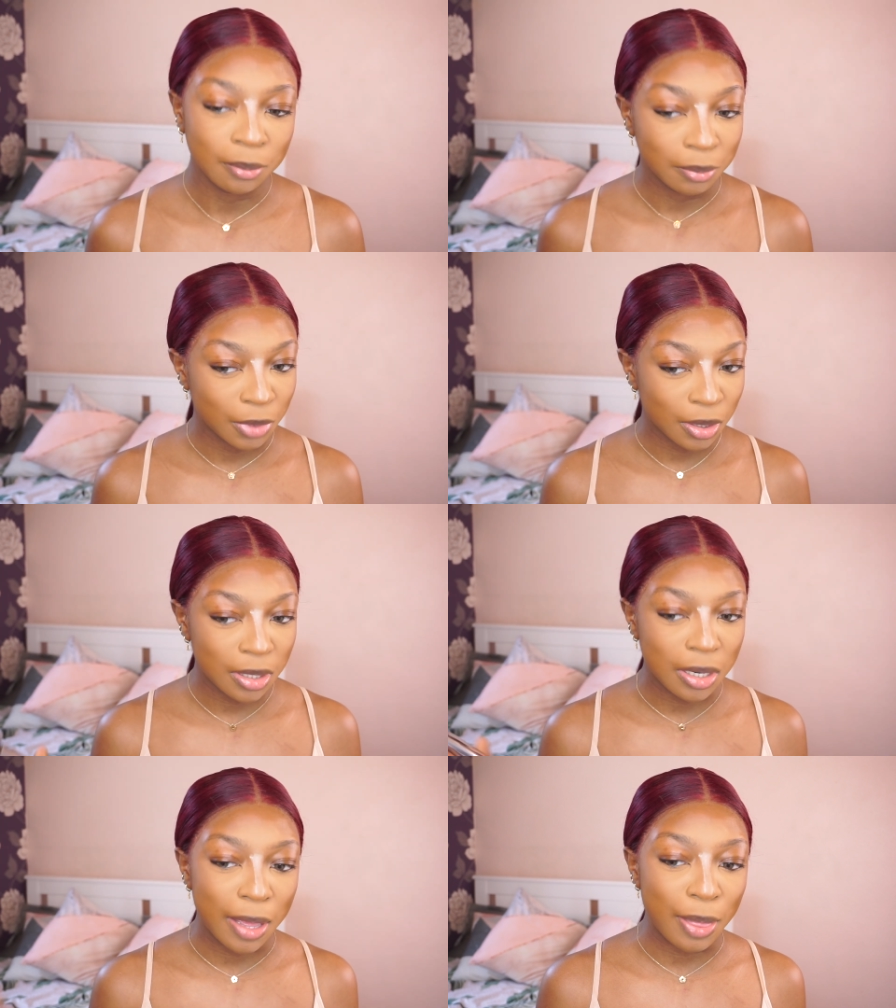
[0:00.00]
I'm not
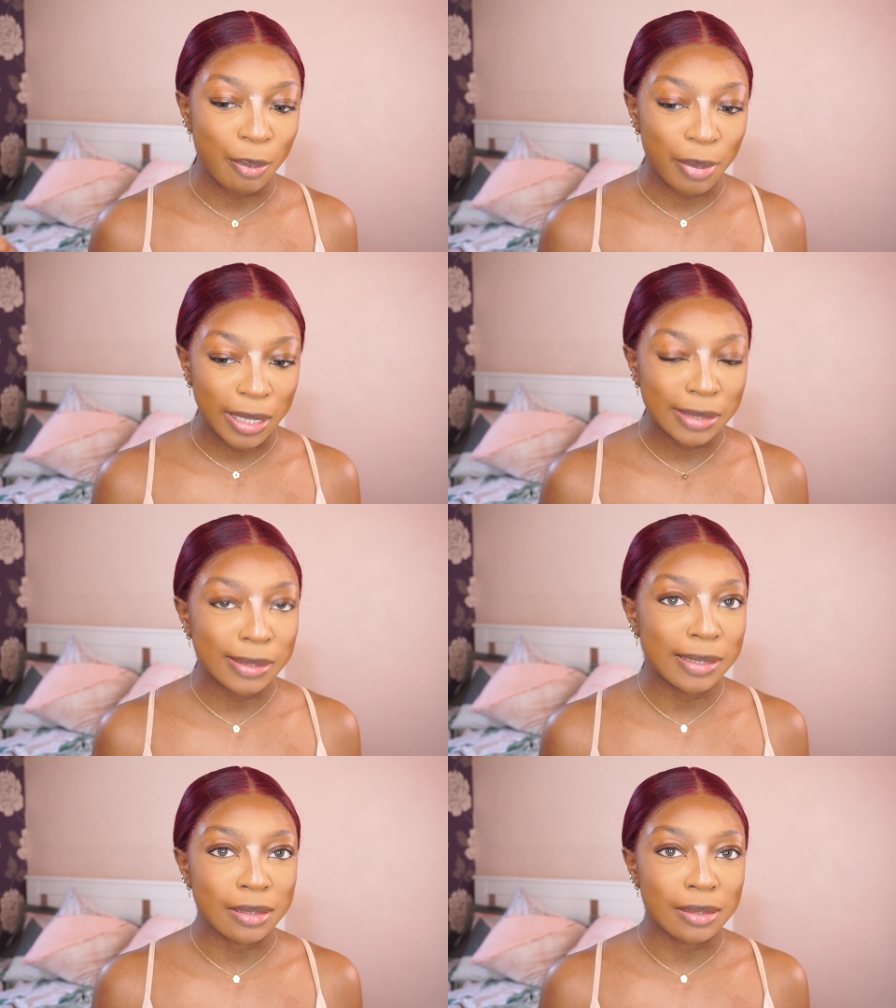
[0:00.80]
gonna lie, the base
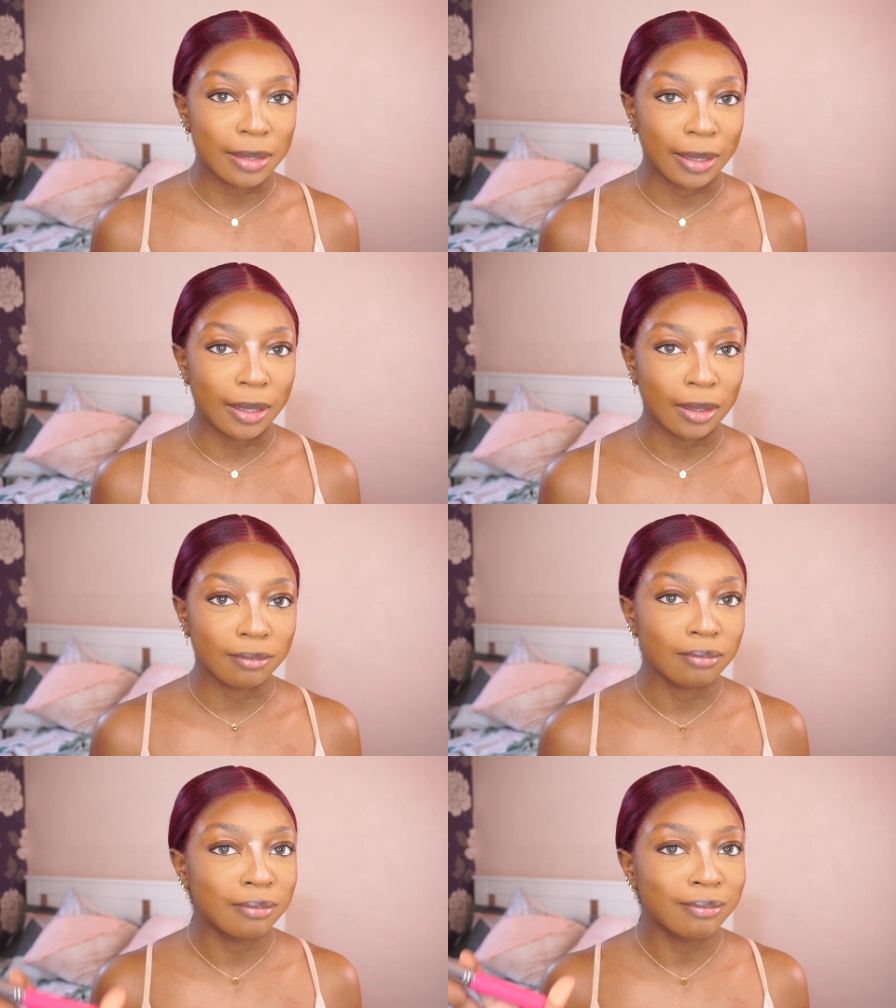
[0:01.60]
is looking
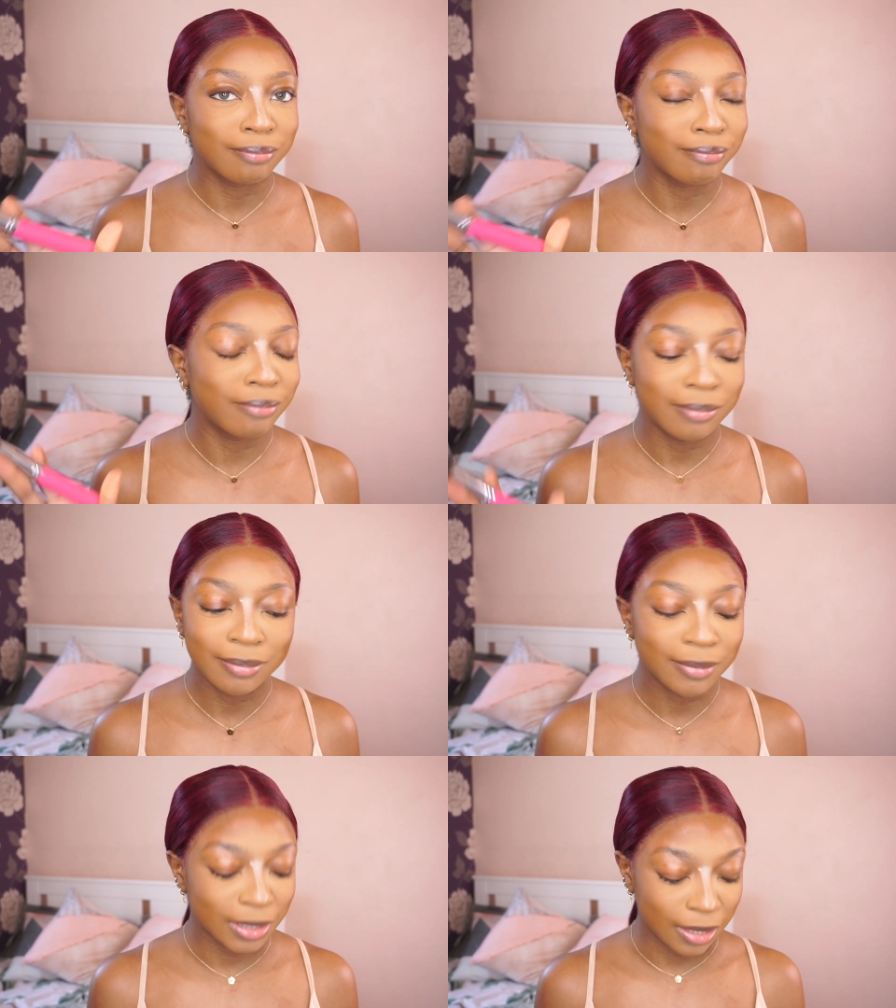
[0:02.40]

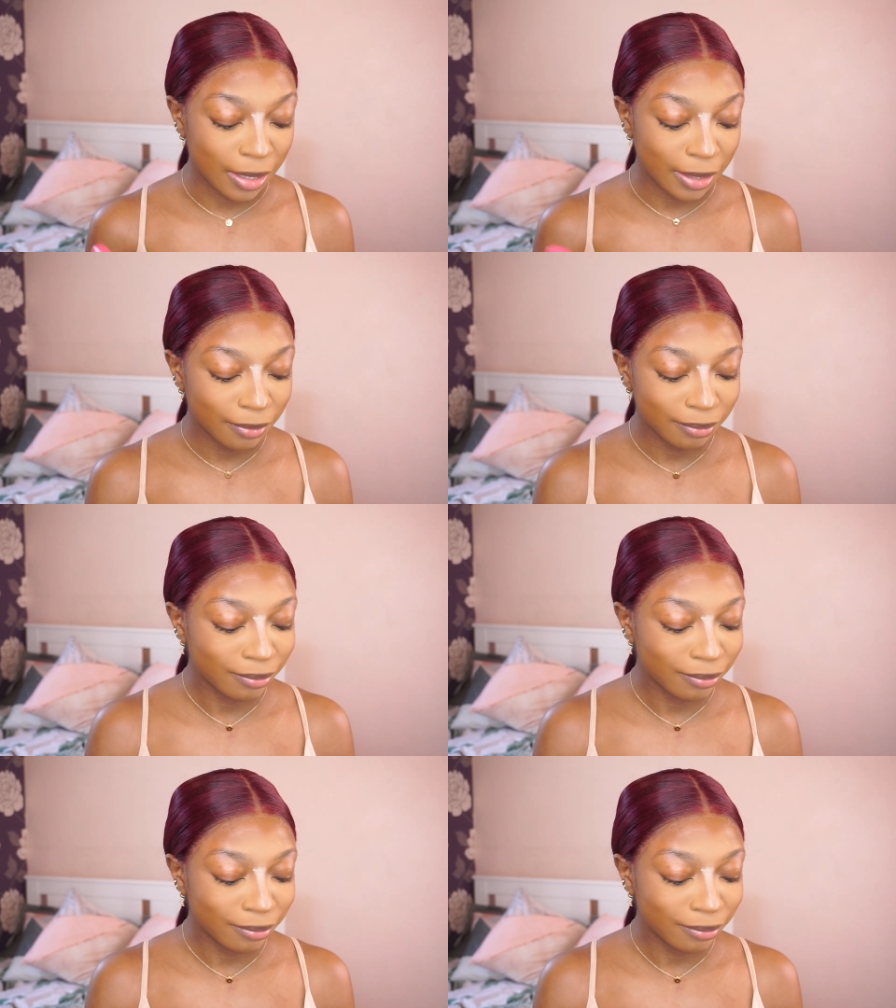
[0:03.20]
stunning.